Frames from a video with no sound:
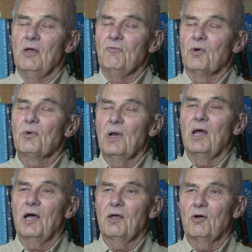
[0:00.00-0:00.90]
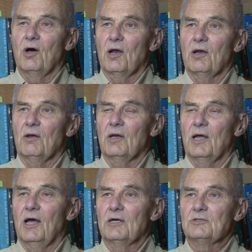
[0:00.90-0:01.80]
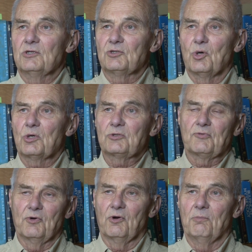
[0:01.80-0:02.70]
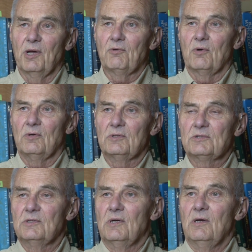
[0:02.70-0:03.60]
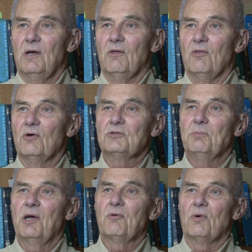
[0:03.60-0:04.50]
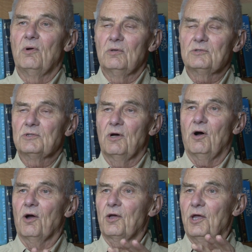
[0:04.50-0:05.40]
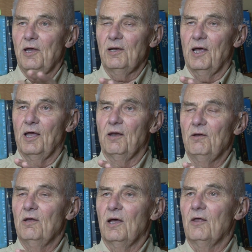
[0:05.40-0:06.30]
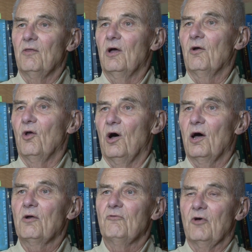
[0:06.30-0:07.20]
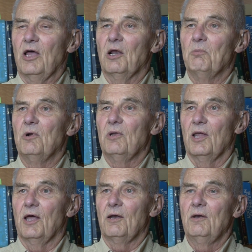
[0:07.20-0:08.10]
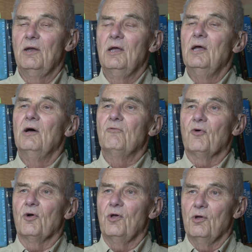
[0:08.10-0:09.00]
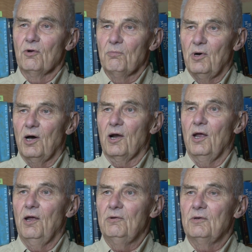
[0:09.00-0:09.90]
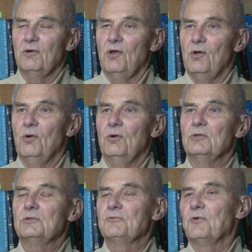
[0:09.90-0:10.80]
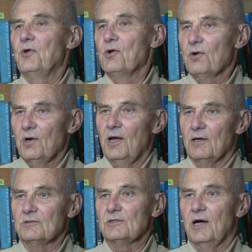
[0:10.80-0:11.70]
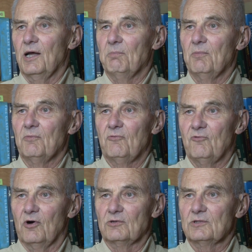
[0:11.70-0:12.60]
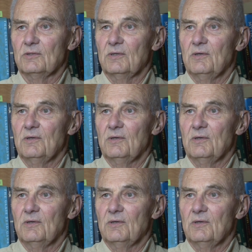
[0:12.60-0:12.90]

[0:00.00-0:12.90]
if you're relying on it as a source for your minerals, those minerals are chelated and they're not available then for your body to use for your enzyme function.